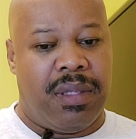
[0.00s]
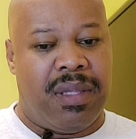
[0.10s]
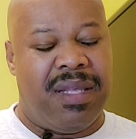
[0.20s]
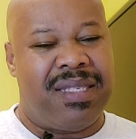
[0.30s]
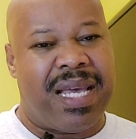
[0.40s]

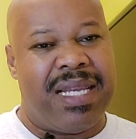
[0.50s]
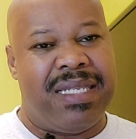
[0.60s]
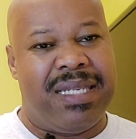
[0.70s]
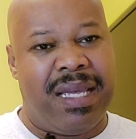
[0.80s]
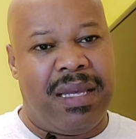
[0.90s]
this
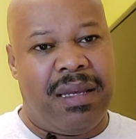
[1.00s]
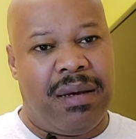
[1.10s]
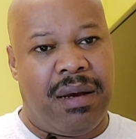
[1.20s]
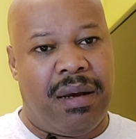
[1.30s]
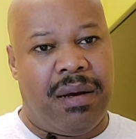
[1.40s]
idea
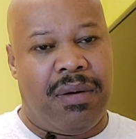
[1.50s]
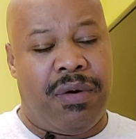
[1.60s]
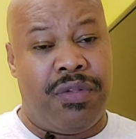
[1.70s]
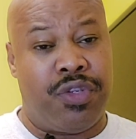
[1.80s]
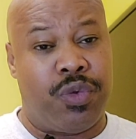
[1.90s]

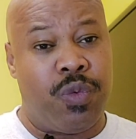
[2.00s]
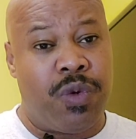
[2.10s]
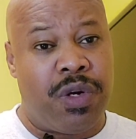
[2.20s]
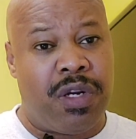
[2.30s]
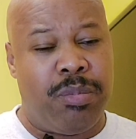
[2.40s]
or this
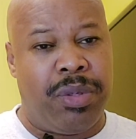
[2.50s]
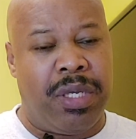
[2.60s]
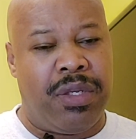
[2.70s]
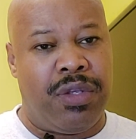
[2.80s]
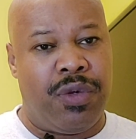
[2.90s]
word
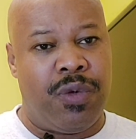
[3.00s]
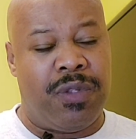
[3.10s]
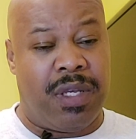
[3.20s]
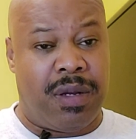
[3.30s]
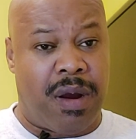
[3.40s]
being
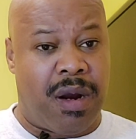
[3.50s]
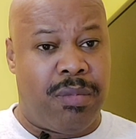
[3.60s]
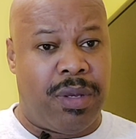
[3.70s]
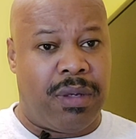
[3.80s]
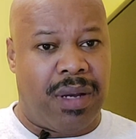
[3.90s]
used in
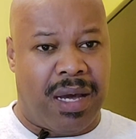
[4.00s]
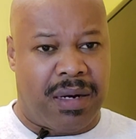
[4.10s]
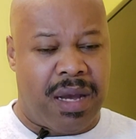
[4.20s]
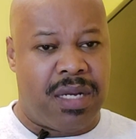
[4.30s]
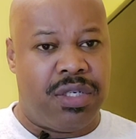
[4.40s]
Arabic,
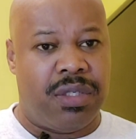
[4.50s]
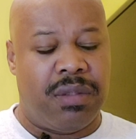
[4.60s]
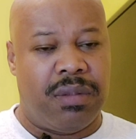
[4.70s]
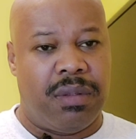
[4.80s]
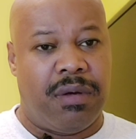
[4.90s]
haraj,
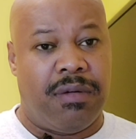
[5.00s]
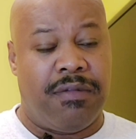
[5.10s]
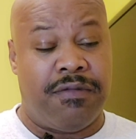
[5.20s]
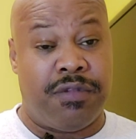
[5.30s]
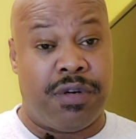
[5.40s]

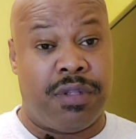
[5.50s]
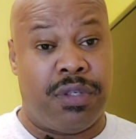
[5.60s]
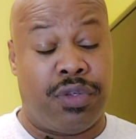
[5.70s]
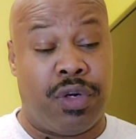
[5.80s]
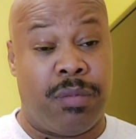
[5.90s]
for the
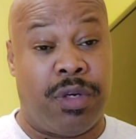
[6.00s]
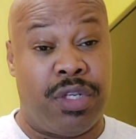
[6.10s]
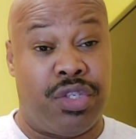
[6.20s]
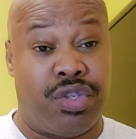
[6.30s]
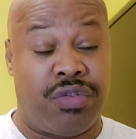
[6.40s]
term
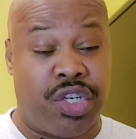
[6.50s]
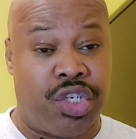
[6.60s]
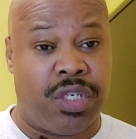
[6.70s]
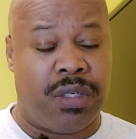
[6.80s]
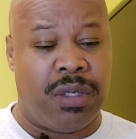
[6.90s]

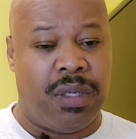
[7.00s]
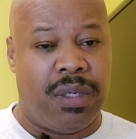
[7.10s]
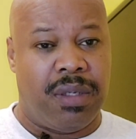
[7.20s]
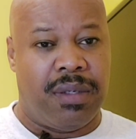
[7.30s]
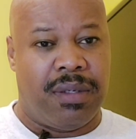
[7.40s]
constriction,
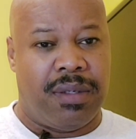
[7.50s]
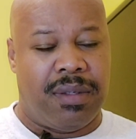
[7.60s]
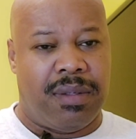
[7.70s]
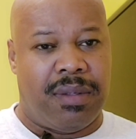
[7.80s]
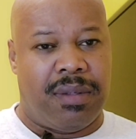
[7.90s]

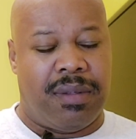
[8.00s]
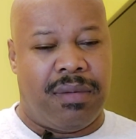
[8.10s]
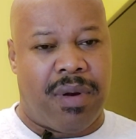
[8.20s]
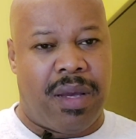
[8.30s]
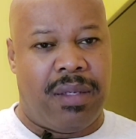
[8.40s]

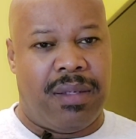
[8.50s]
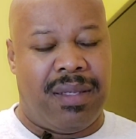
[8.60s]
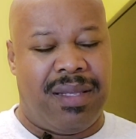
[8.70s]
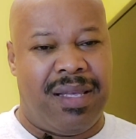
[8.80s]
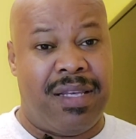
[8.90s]
right,
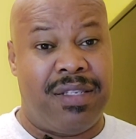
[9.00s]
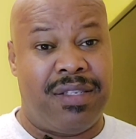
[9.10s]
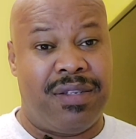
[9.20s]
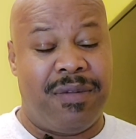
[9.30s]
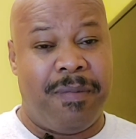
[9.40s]

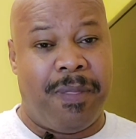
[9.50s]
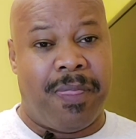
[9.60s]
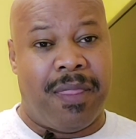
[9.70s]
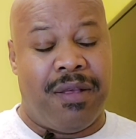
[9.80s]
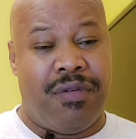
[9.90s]
is
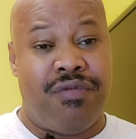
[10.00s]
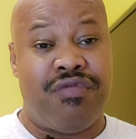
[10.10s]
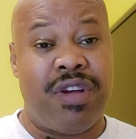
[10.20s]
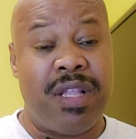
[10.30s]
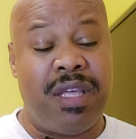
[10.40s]

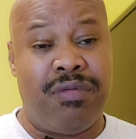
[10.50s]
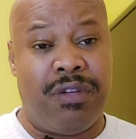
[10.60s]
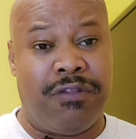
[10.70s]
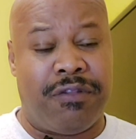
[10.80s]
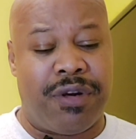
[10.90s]
really
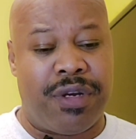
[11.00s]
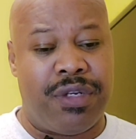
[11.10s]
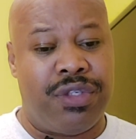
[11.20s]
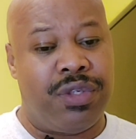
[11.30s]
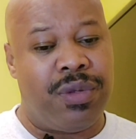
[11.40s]

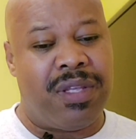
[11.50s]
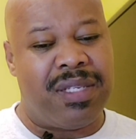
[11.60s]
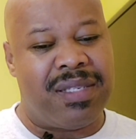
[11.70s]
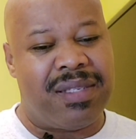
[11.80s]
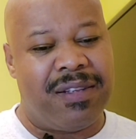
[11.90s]
referring to
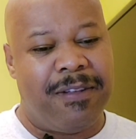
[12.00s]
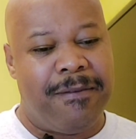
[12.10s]
this